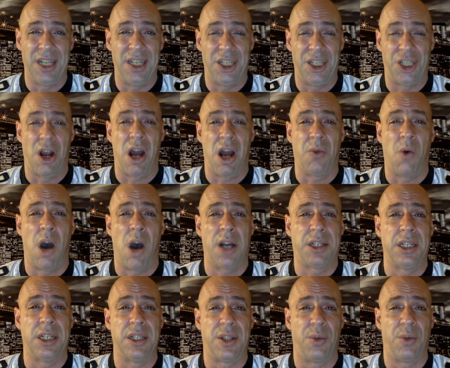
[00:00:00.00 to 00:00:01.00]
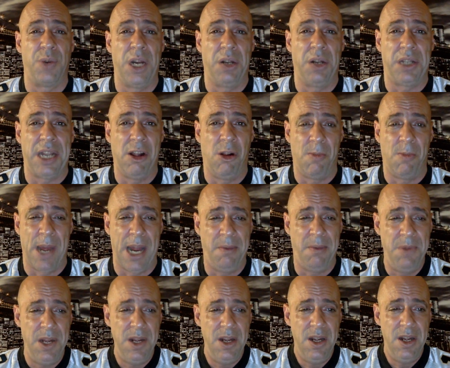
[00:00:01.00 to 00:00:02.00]
Deshaun Watson's the real deal, man.
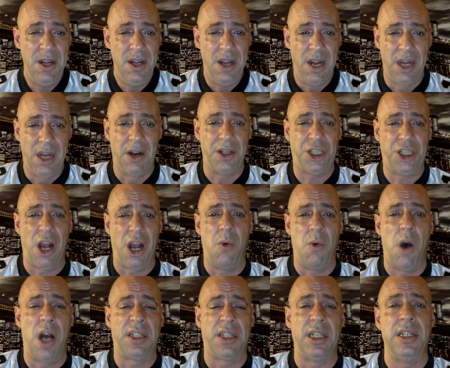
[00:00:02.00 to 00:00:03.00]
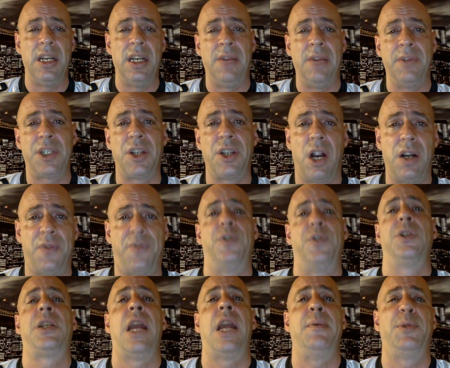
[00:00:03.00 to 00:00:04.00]
Deshaun Watson didn't even start the
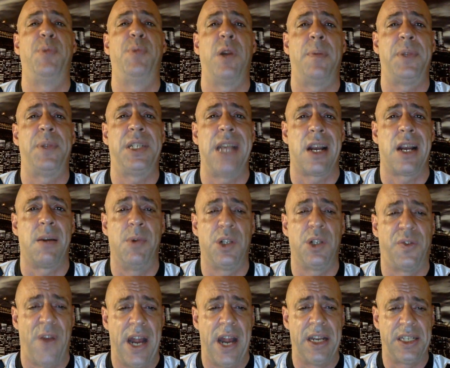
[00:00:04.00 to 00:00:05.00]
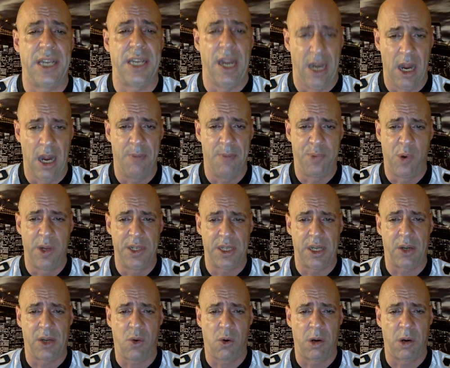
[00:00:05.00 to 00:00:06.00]
first game. He's put up the second most fantasy points
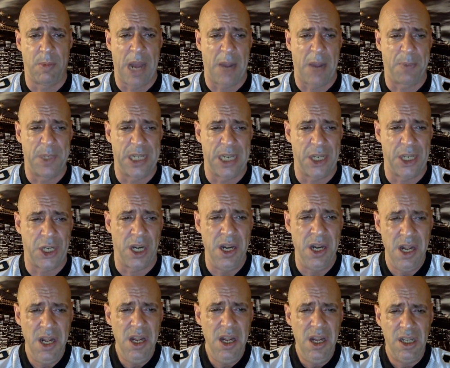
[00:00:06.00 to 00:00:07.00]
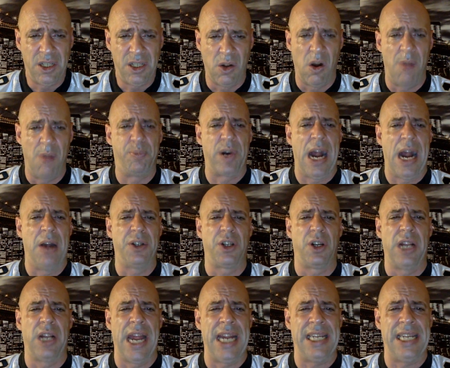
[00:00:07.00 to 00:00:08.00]
at the quarterback position. So Browns
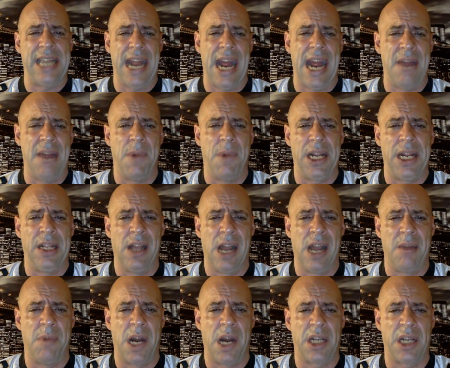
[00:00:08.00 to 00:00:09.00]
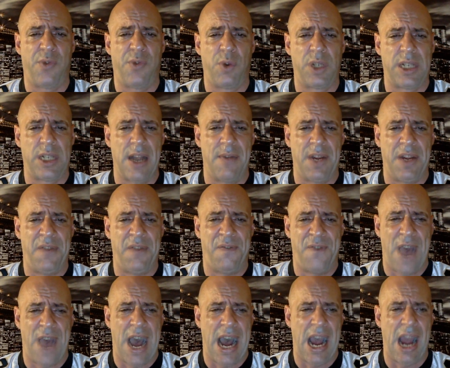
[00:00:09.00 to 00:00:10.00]
are laying 10, money line minus
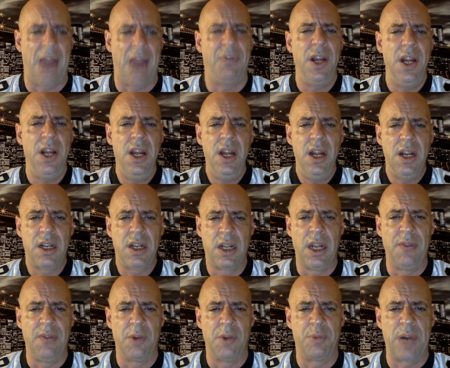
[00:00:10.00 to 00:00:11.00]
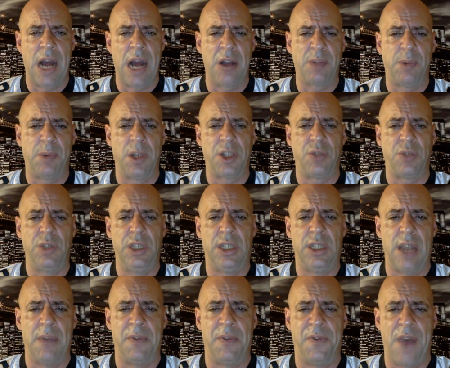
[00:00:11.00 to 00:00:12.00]
475. Cleveland Browns plus
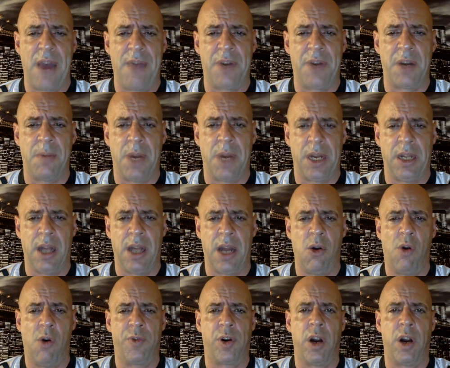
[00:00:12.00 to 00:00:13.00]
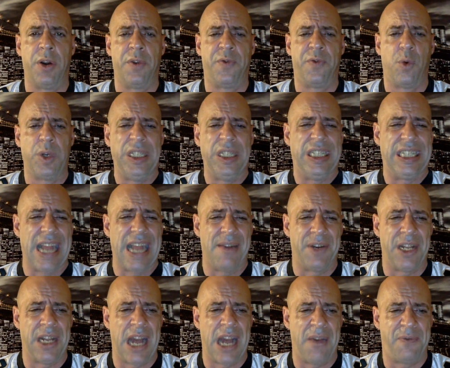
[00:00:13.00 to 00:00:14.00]
375 on the money line, over under
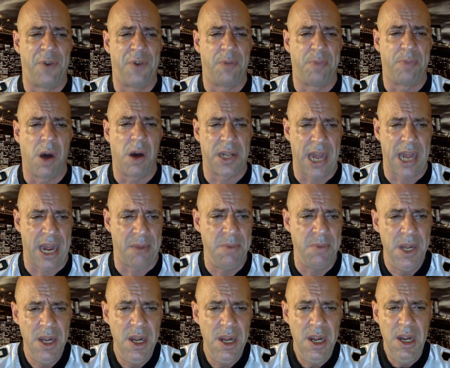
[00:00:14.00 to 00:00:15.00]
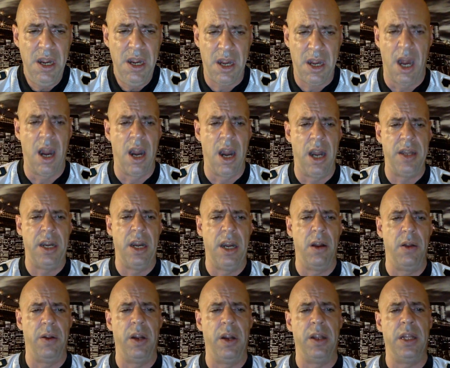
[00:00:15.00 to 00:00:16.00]
47 in that football game.
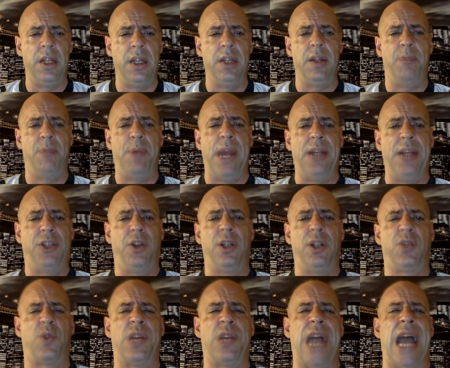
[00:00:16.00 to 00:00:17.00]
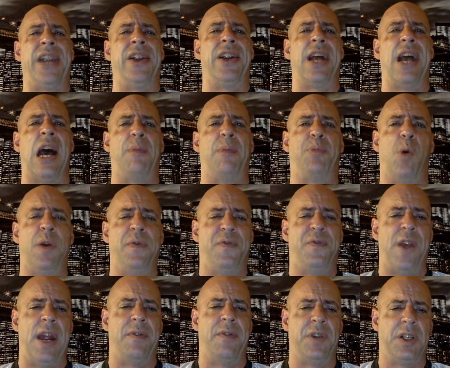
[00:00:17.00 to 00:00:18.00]
The Patriots were 9.5-point
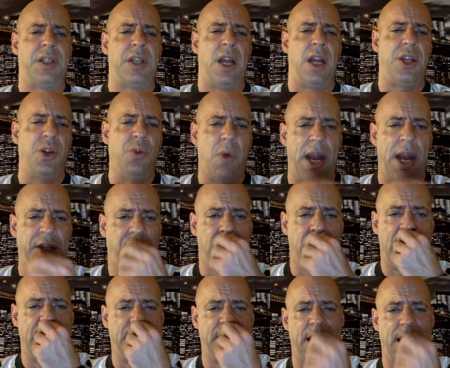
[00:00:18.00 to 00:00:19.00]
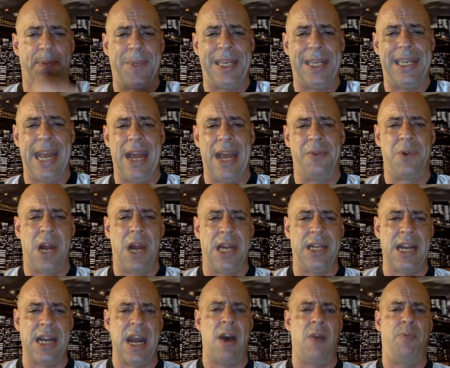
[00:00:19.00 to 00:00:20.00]
favorites. Youwager has it up to 10 right
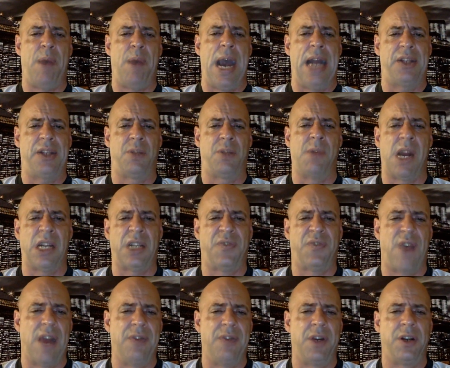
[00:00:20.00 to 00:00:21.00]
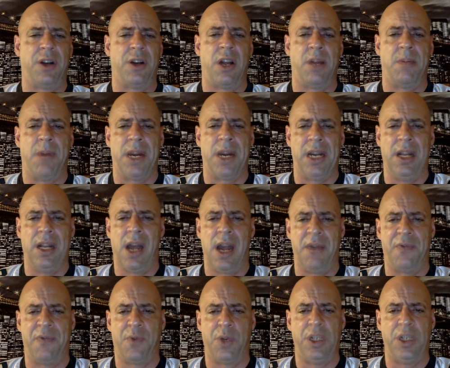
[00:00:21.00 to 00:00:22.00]
now. Pats are minus 500 on the money line,
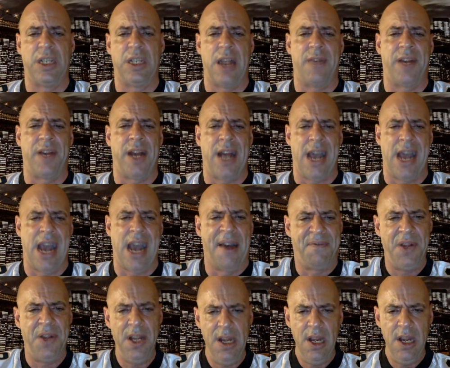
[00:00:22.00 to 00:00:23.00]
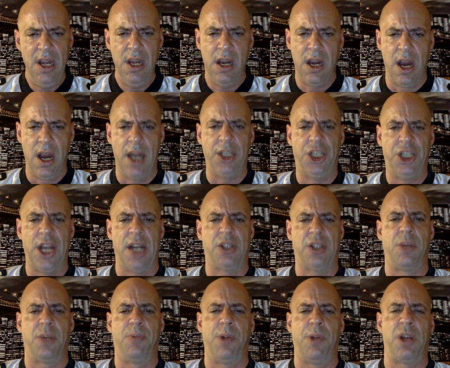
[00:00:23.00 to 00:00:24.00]
47.5.
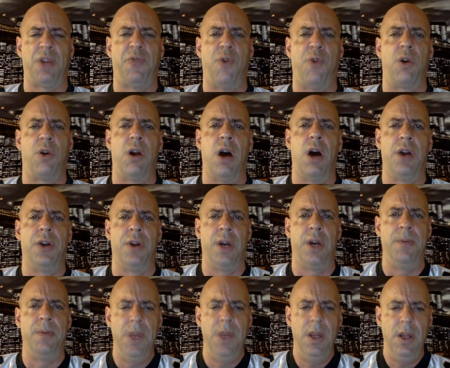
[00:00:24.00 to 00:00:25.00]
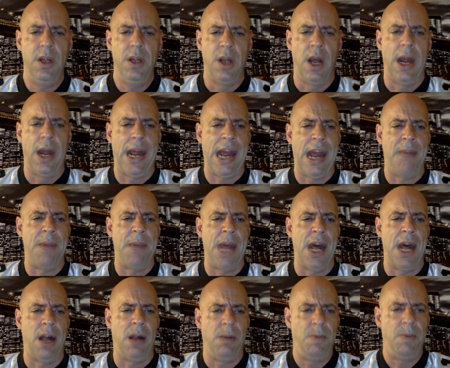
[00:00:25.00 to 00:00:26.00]
Jets are plus 400
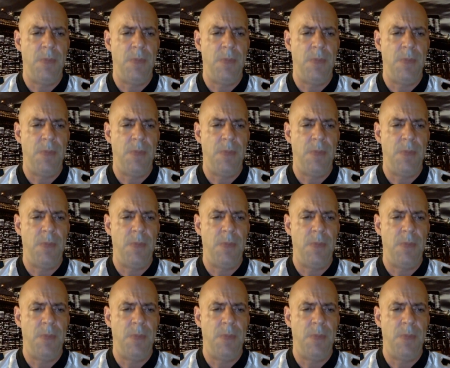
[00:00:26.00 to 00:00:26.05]
ML.